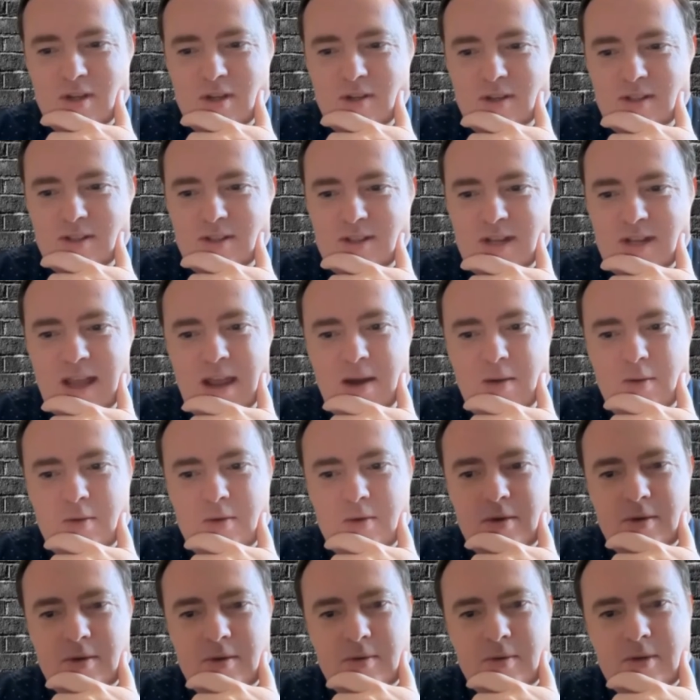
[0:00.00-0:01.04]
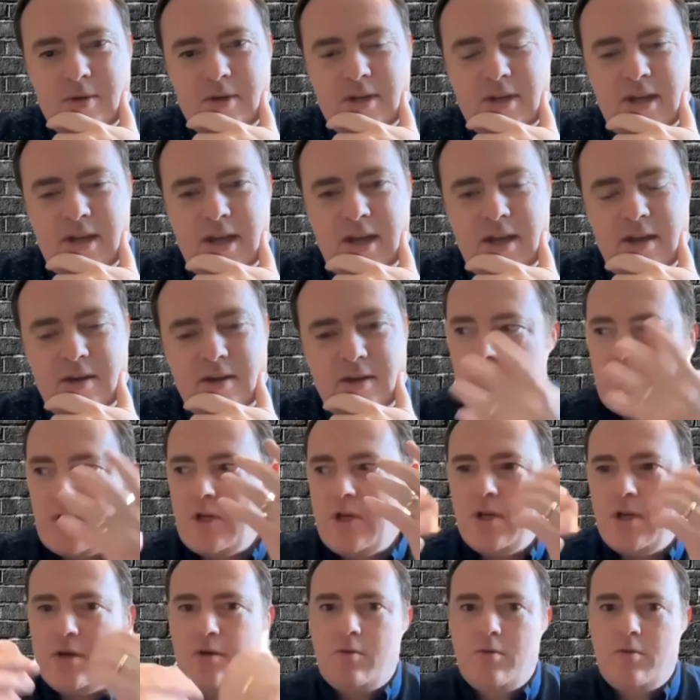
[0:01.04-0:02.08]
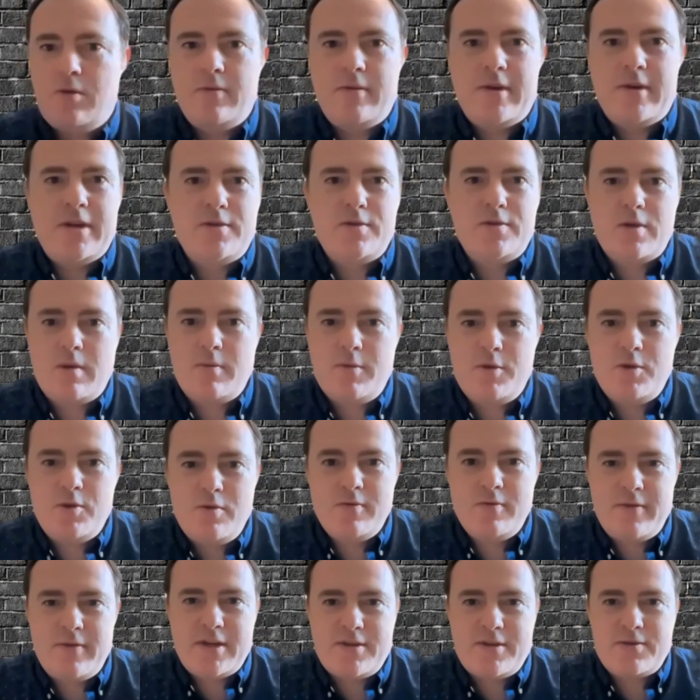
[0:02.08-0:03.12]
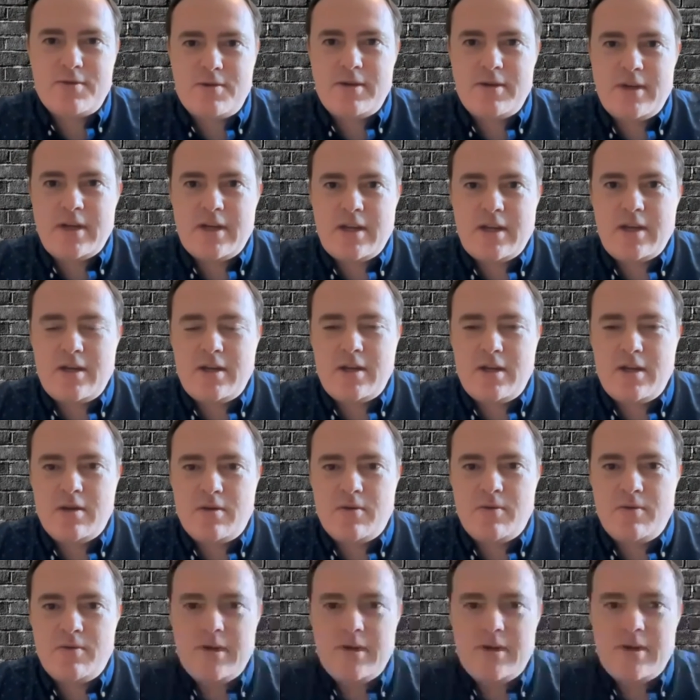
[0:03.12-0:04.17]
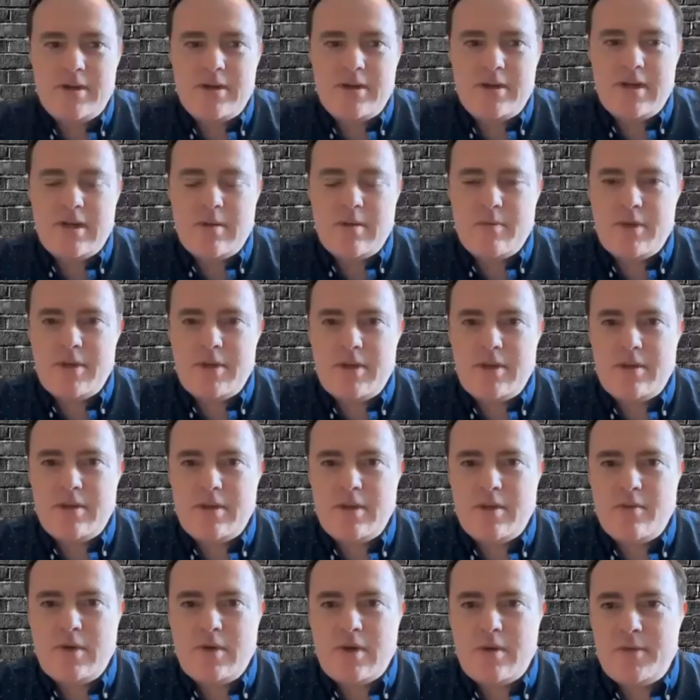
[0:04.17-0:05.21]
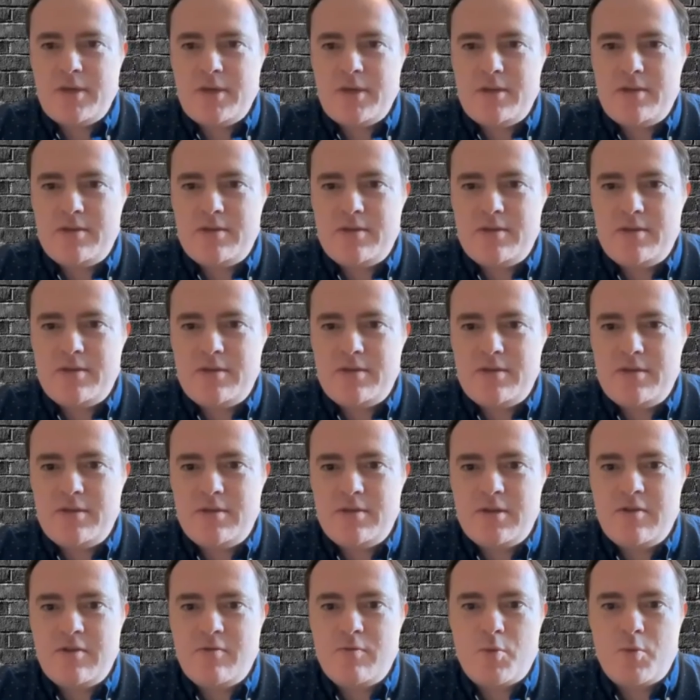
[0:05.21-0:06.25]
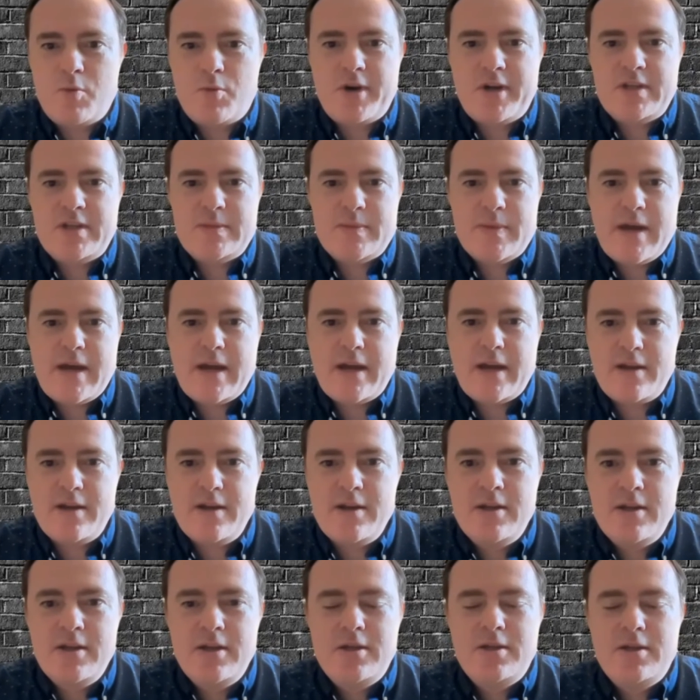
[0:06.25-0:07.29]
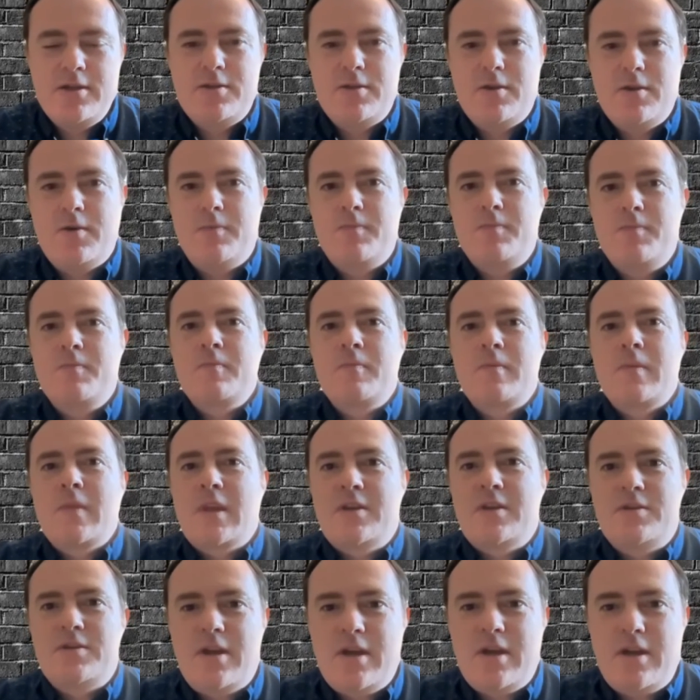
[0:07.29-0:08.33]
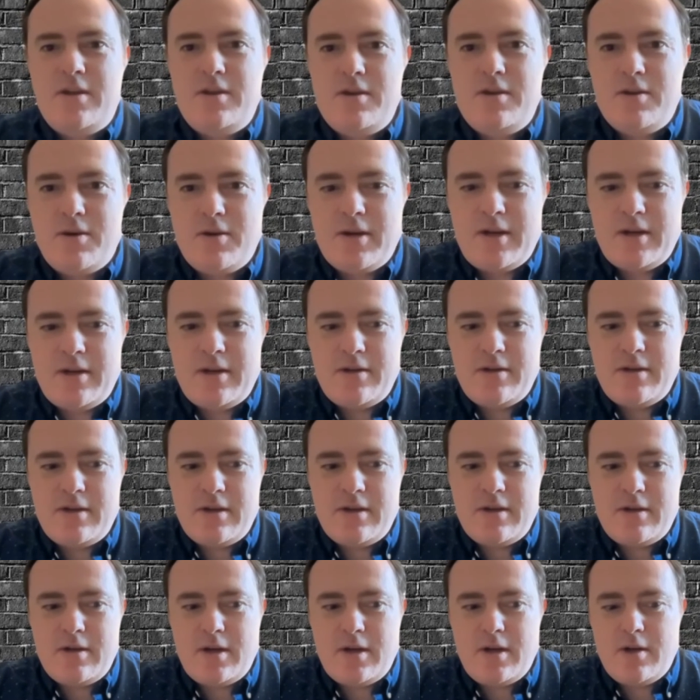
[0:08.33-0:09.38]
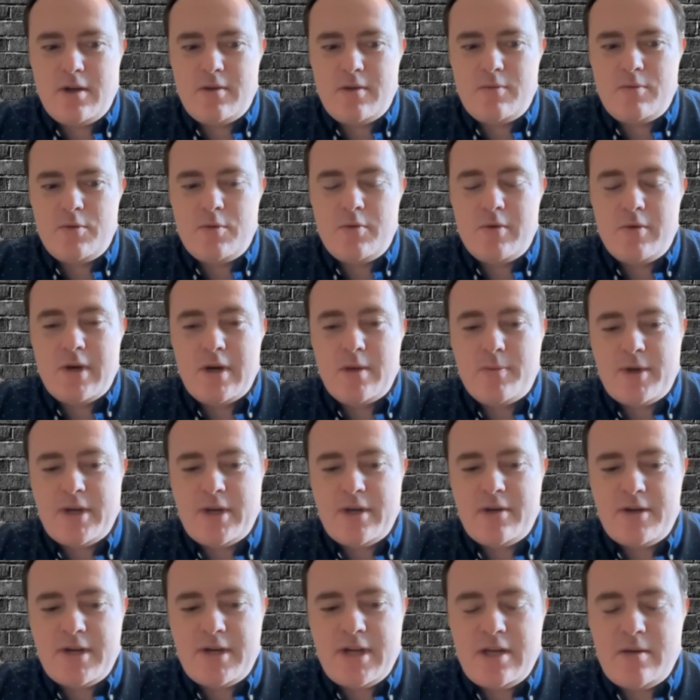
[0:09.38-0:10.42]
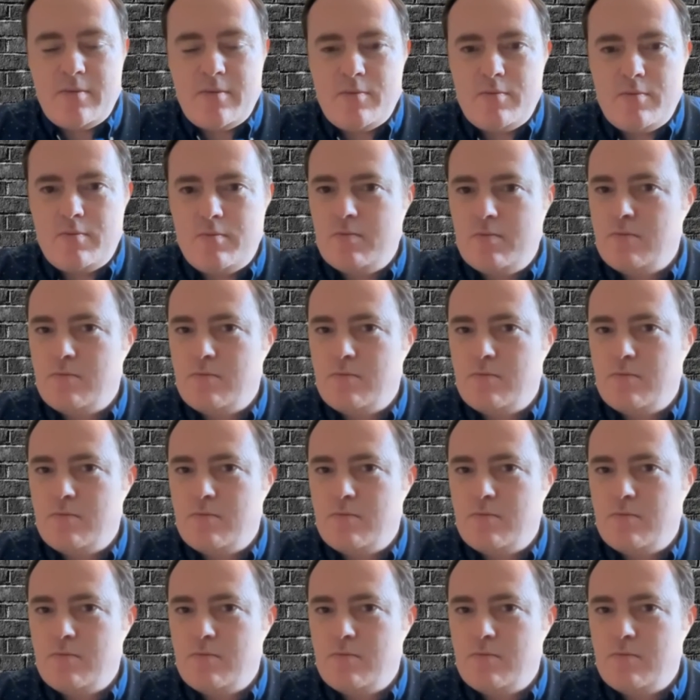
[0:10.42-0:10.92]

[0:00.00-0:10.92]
Let's say I were to get an inquiry, right? So I'm a new investor and I get an inquiry on a name and they want me to, give them a price back. So say, we want to buy your name.